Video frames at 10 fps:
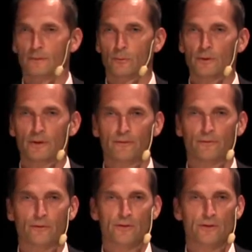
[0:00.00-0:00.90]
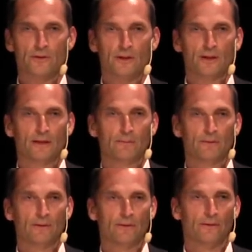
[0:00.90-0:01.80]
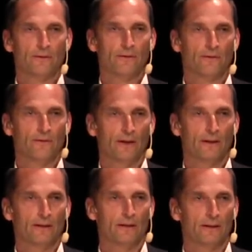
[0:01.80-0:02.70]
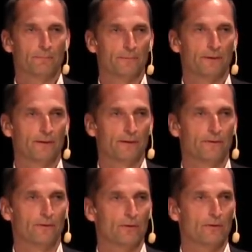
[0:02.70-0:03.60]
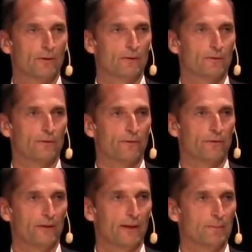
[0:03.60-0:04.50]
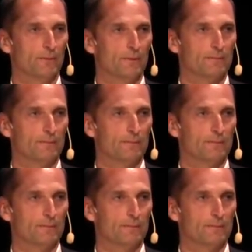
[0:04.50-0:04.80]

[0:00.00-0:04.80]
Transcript: Working for a sustainable society and company is not longer sustainable.